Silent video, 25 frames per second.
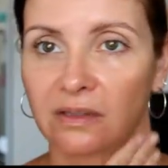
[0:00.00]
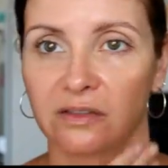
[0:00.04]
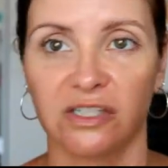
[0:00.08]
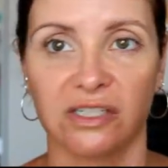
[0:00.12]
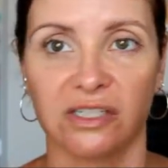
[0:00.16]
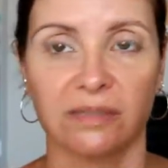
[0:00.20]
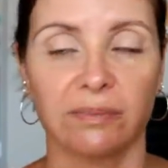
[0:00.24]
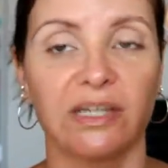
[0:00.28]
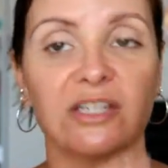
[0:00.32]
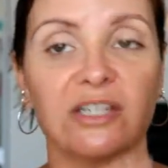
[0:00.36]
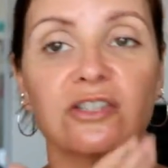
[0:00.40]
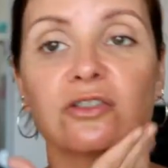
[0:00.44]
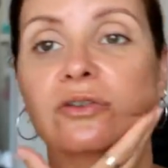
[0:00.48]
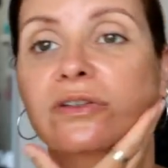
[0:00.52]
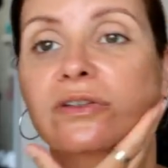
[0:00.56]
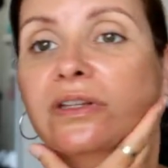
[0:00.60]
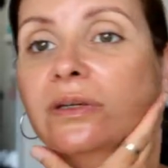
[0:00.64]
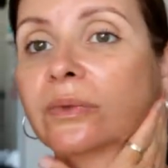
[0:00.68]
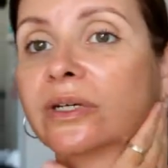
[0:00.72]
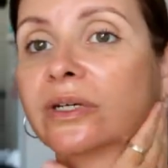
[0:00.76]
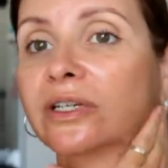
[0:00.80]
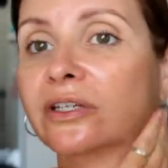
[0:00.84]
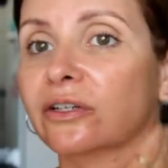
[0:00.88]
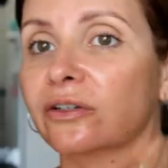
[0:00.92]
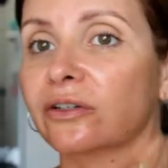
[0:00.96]
Just make sure
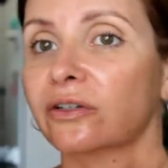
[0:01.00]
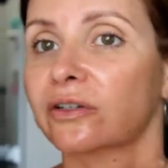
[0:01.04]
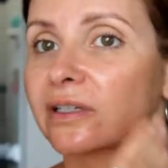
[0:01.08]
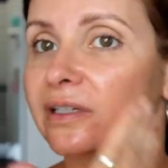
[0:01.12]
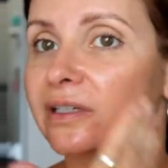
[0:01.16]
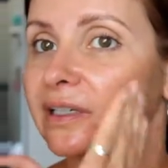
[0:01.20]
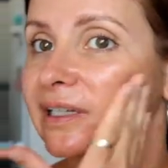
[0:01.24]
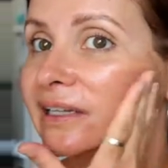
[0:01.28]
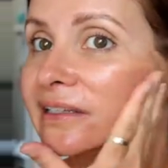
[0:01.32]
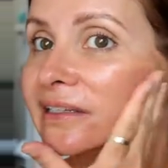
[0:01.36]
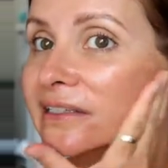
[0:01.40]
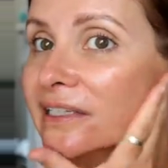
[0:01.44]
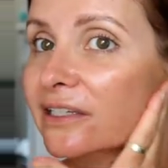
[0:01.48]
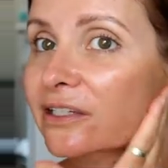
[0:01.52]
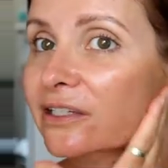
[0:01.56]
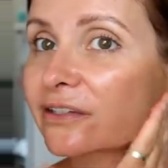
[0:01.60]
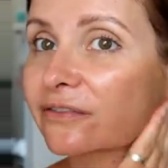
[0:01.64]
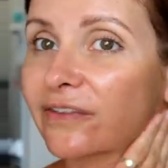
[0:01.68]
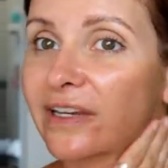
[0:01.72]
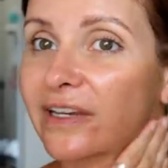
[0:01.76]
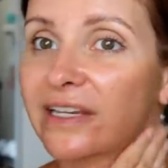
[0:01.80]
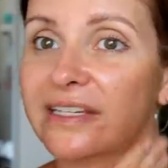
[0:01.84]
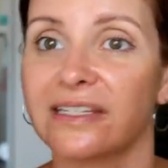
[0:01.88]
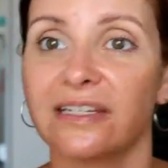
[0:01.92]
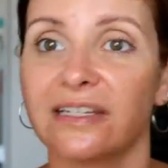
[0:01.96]
that when you're cleansing
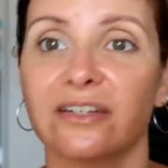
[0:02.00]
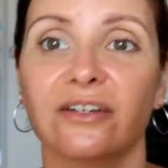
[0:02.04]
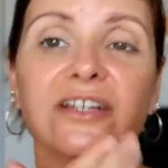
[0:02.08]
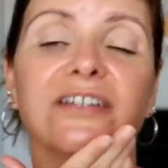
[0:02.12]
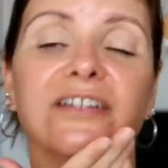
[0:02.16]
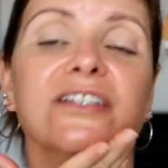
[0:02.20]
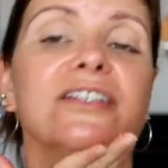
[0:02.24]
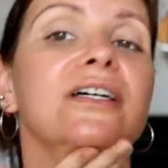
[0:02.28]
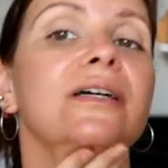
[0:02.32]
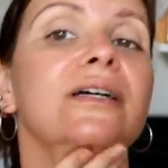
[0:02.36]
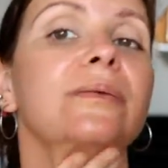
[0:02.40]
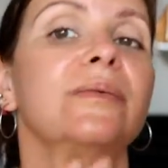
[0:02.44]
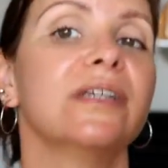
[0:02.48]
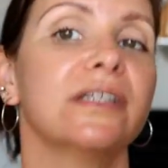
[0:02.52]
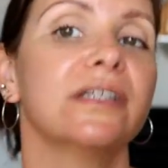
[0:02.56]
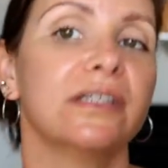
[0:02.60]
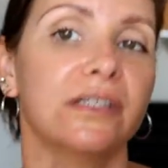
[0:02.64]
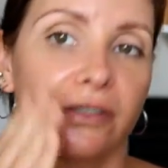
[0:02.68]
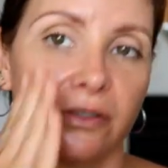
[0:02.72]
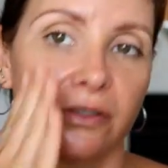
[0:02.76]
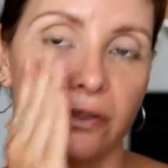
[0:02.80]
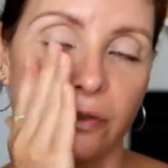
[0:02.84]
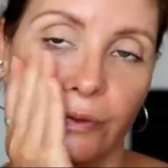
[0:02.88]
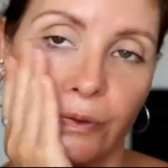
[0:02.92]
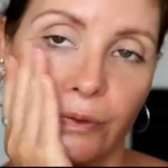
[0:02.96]
your face at night time that
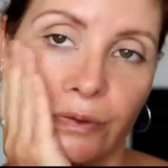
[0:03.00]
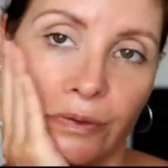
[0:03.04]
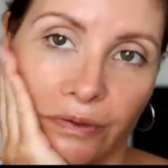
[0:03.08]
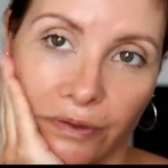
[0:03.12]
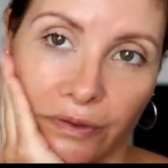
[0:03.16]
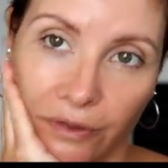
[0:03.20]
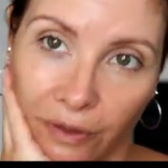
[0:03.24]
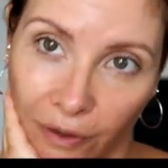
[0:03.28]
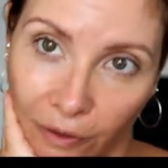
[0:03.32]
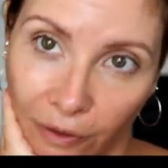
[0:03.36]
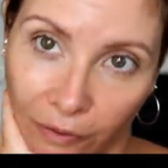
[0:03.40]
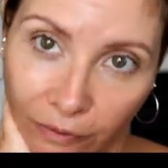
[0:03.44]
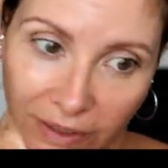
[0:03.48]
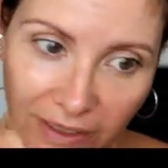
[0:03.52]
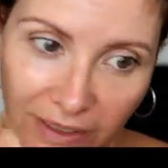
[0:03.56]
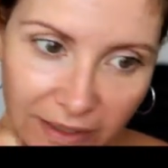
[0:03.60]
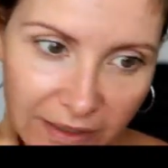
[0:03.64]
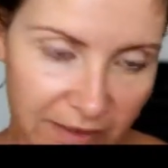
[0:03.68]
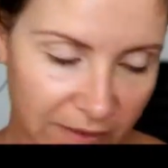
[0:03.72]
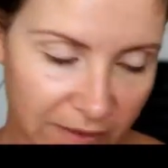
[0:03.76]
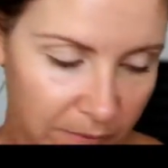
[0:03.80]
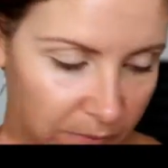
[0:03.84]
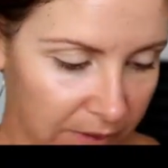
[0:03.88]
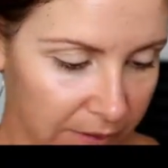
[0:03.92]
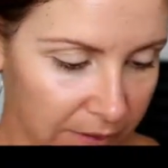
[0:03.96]
you do your whole
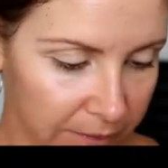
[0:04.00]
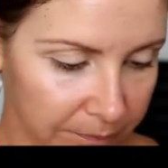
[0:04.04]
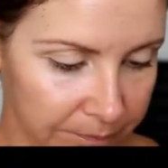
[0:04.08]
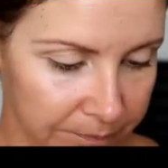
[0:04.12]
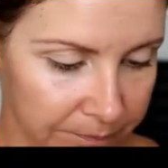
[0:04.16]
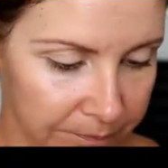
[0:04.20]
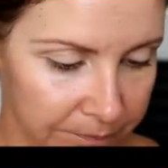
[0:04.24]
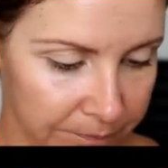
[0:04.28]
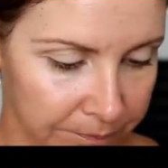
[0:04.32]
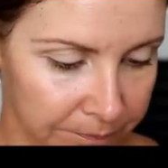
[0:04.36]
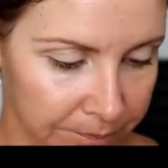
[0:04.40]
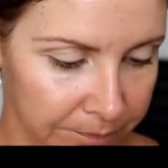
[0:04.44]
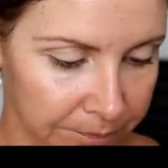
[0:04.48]
neck as well.